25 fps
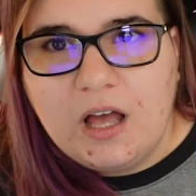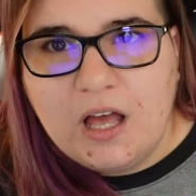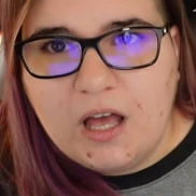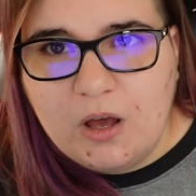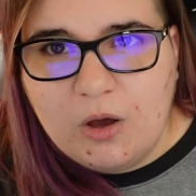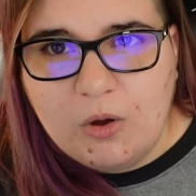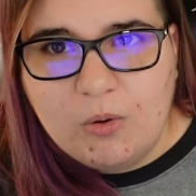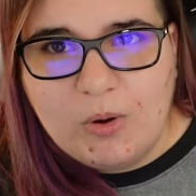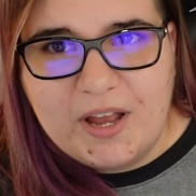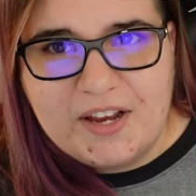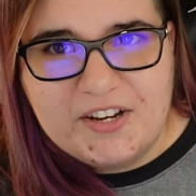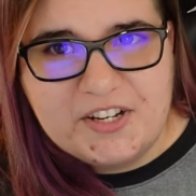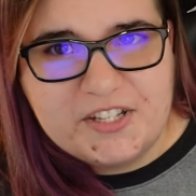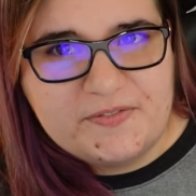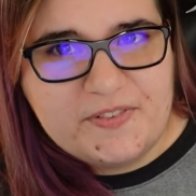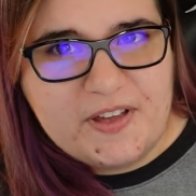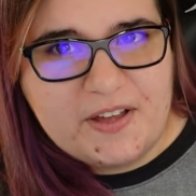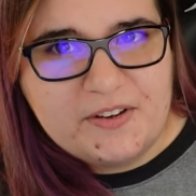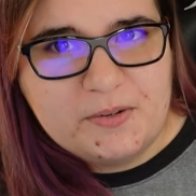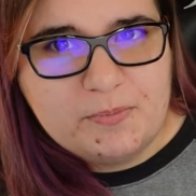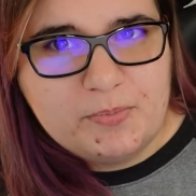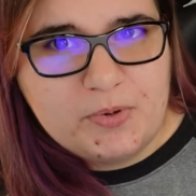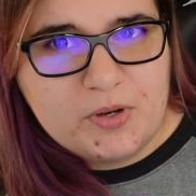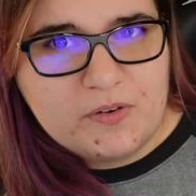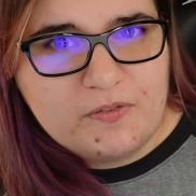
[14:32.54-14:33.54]
Oh, I just
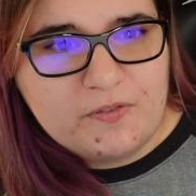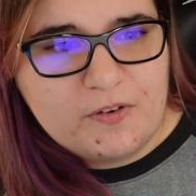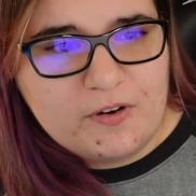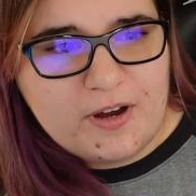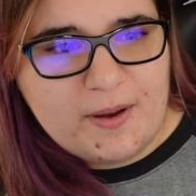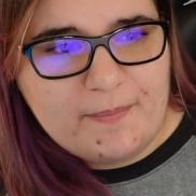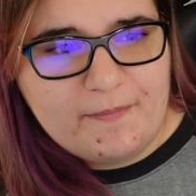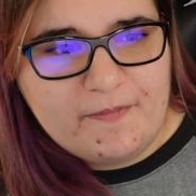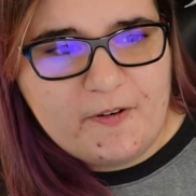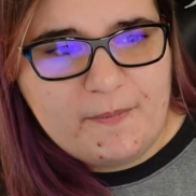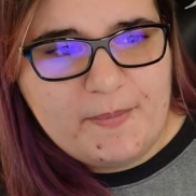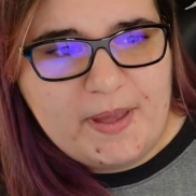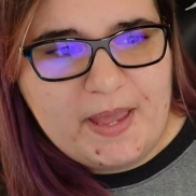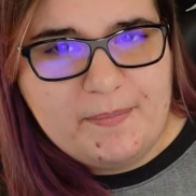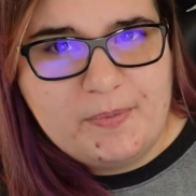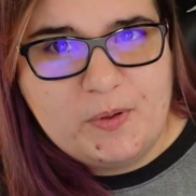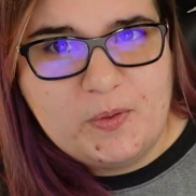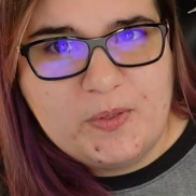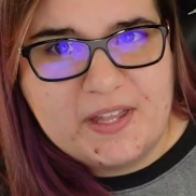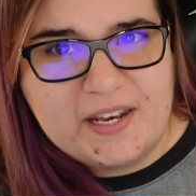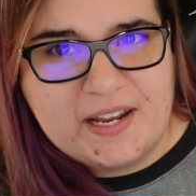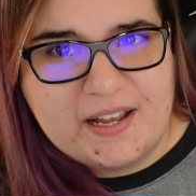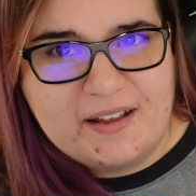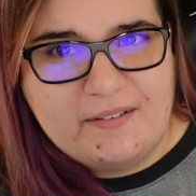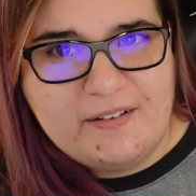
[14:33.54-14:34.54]
found a book from April
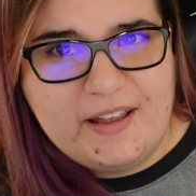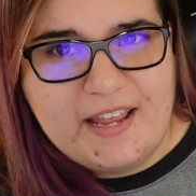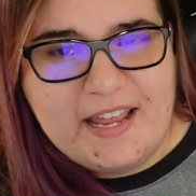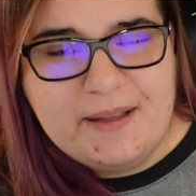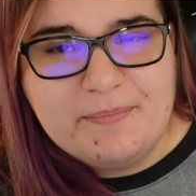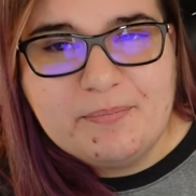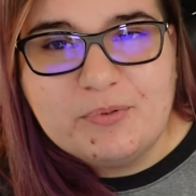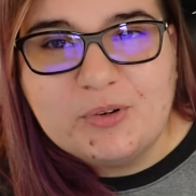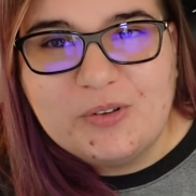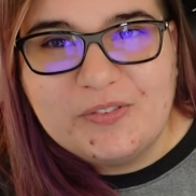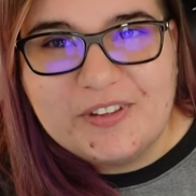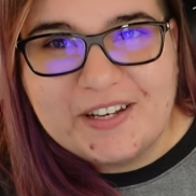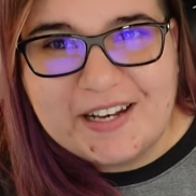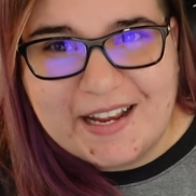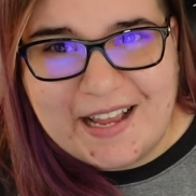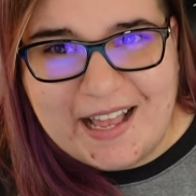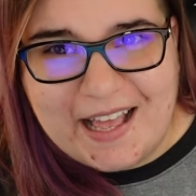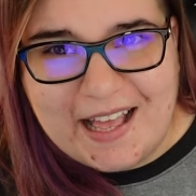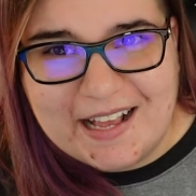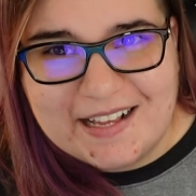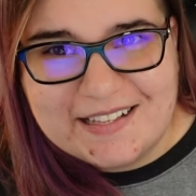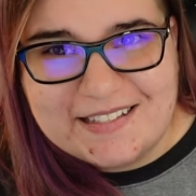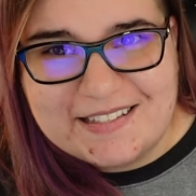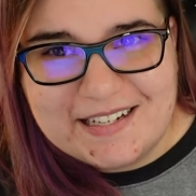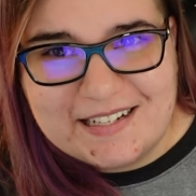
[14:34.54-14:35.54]
that I
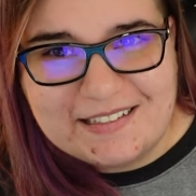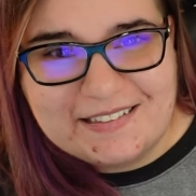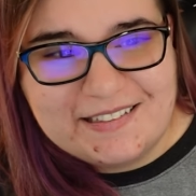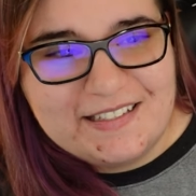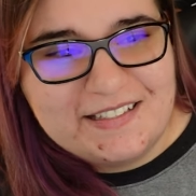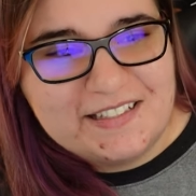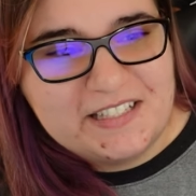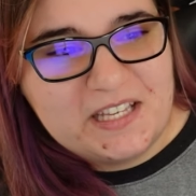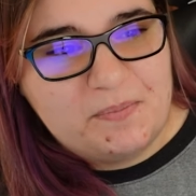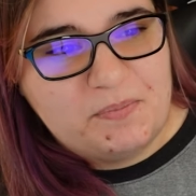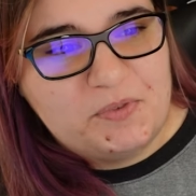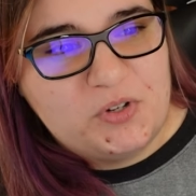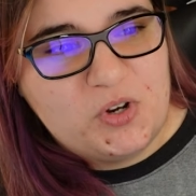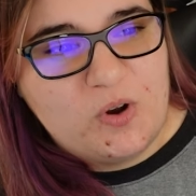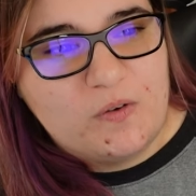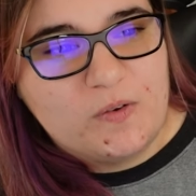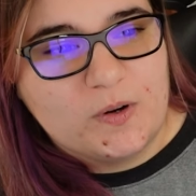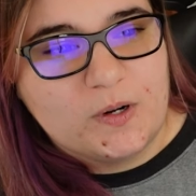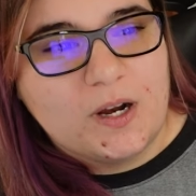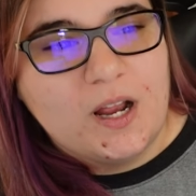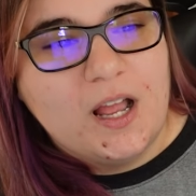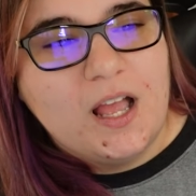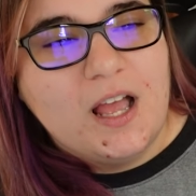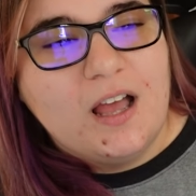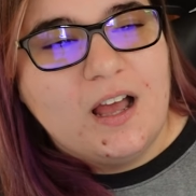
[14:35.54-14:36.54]
accidentally skipped
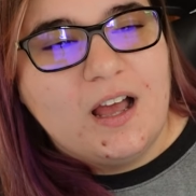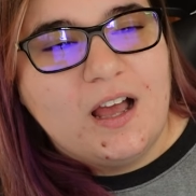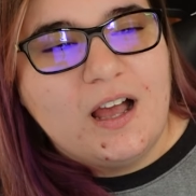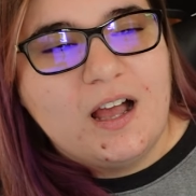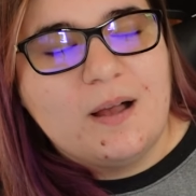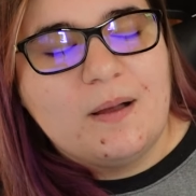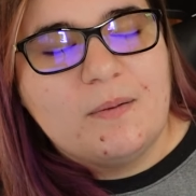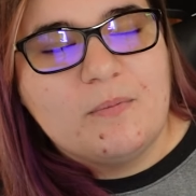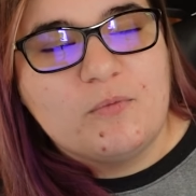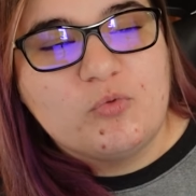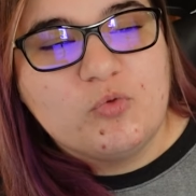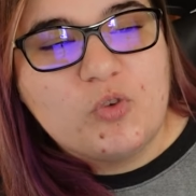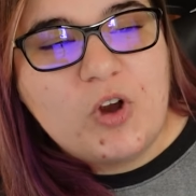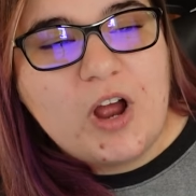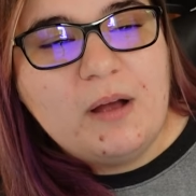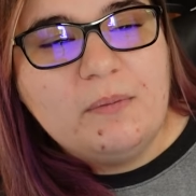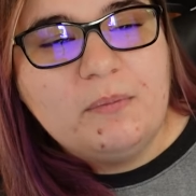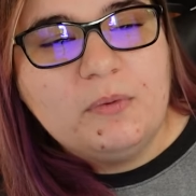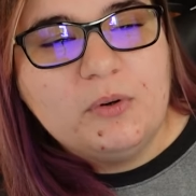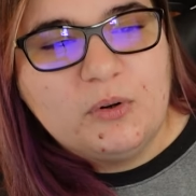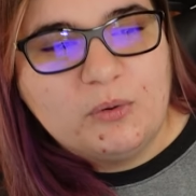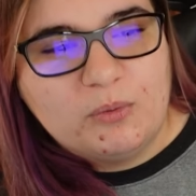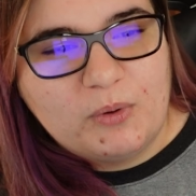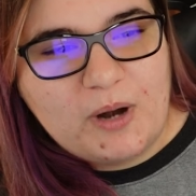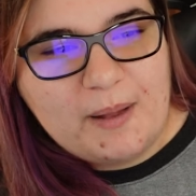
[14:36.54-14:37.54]
over.
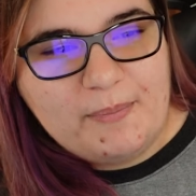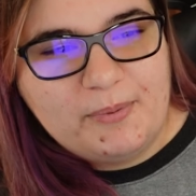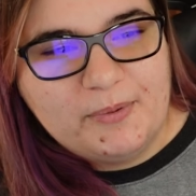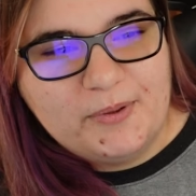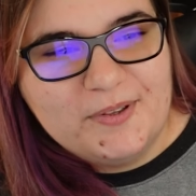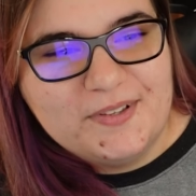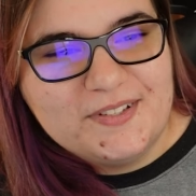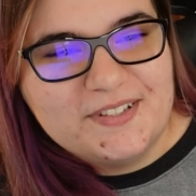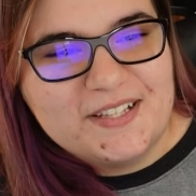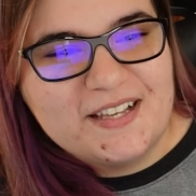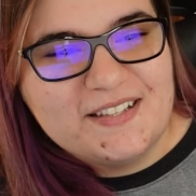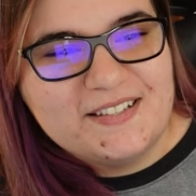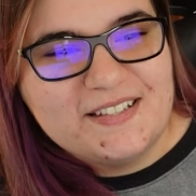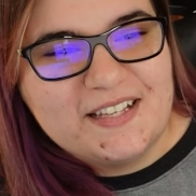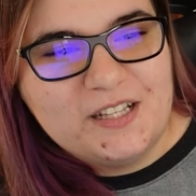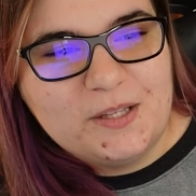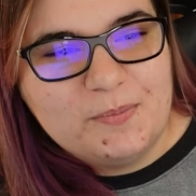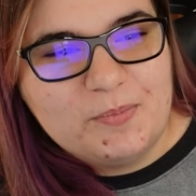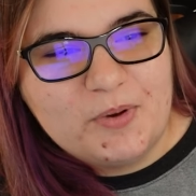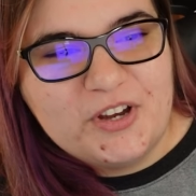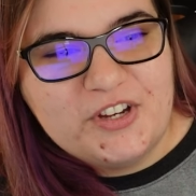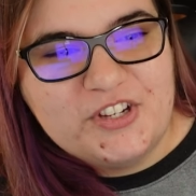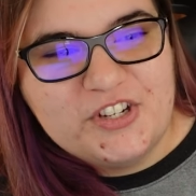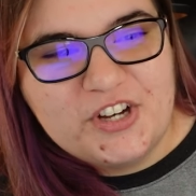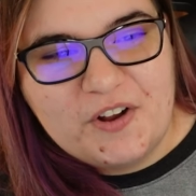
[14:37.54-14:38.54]
Rum Rebels, a
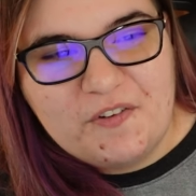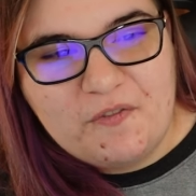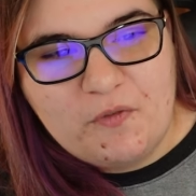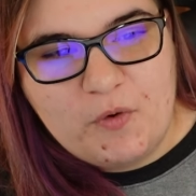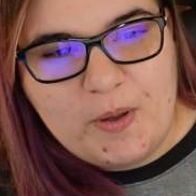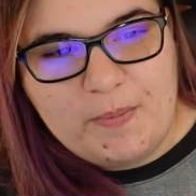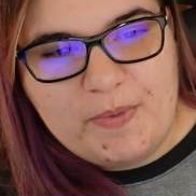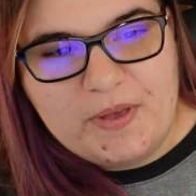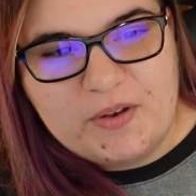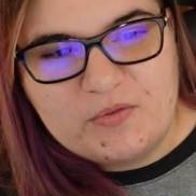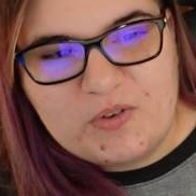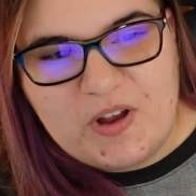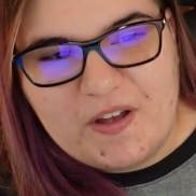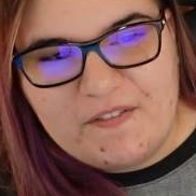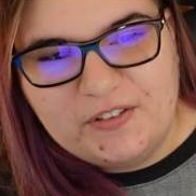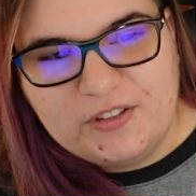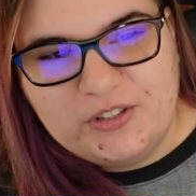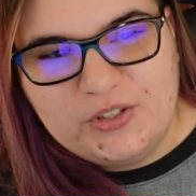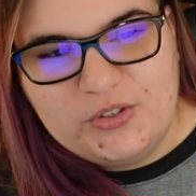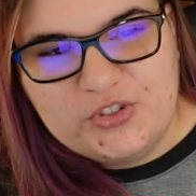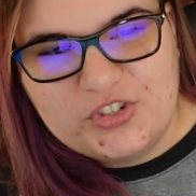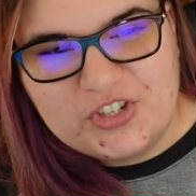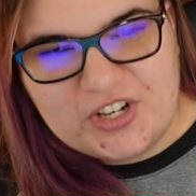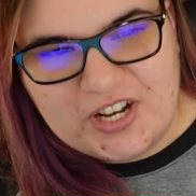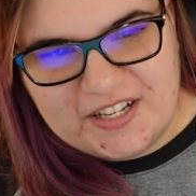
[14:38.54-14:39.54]
celebration of women
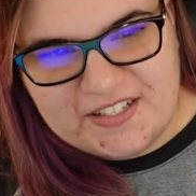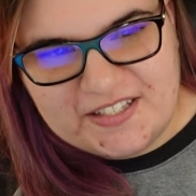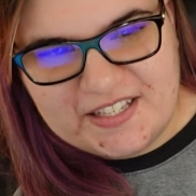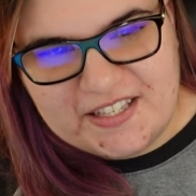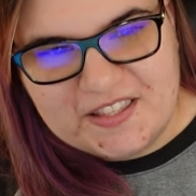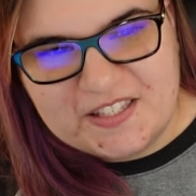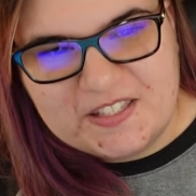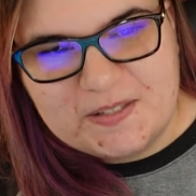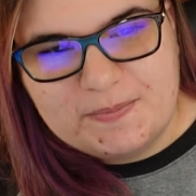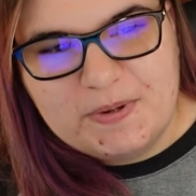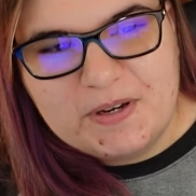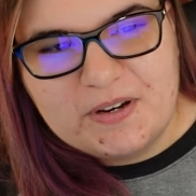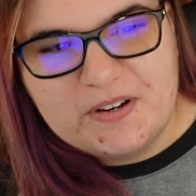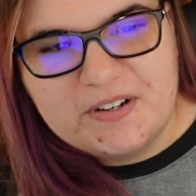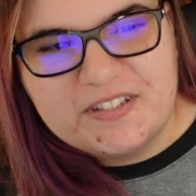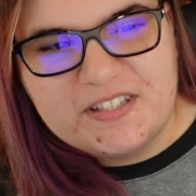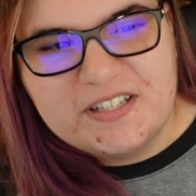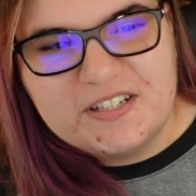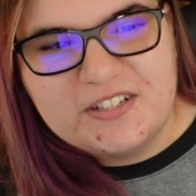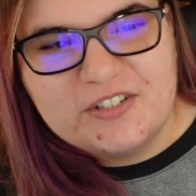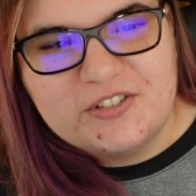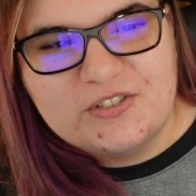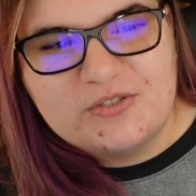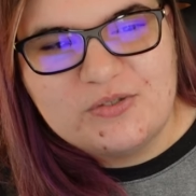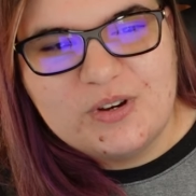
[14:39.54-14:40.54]
revolutionizing the spirits
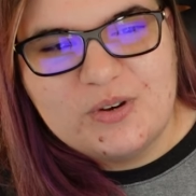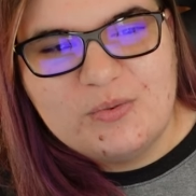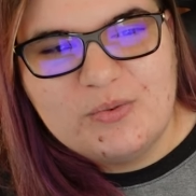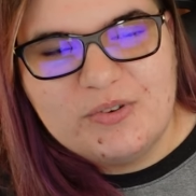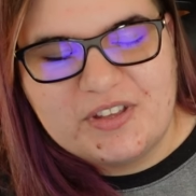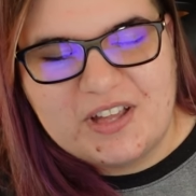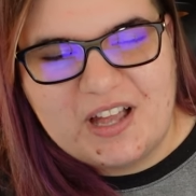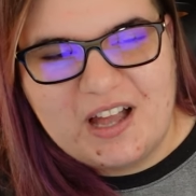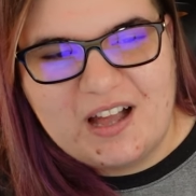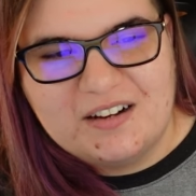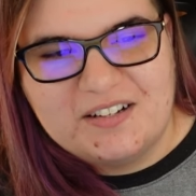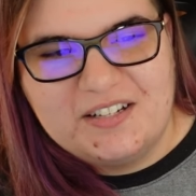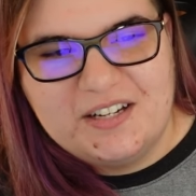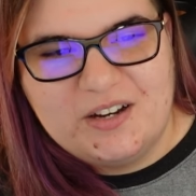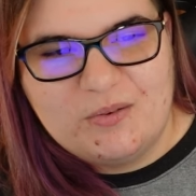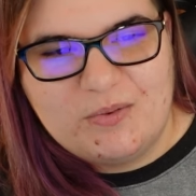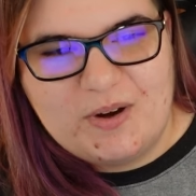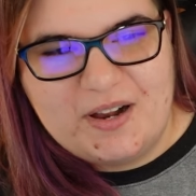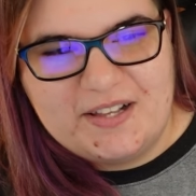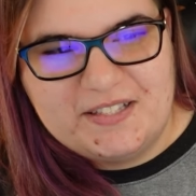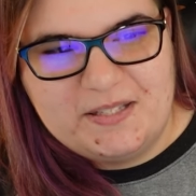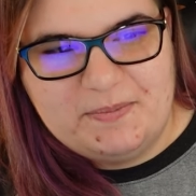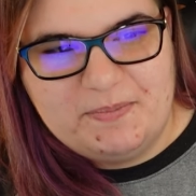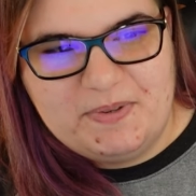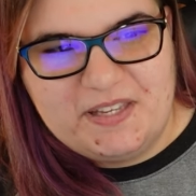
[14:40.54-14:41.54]
industry with cocktail
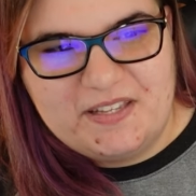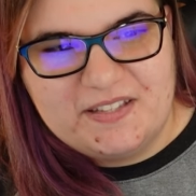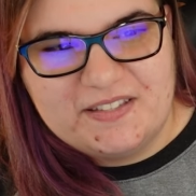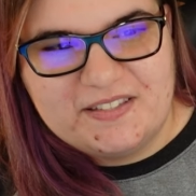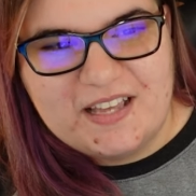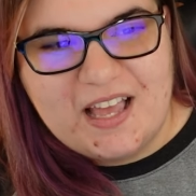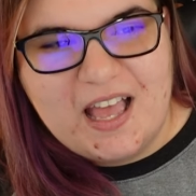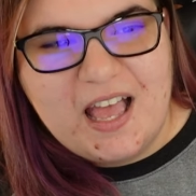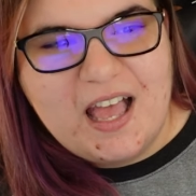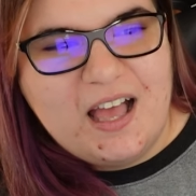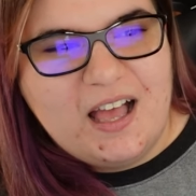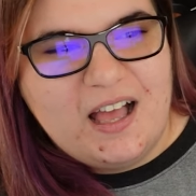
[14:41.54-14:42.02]
recipes.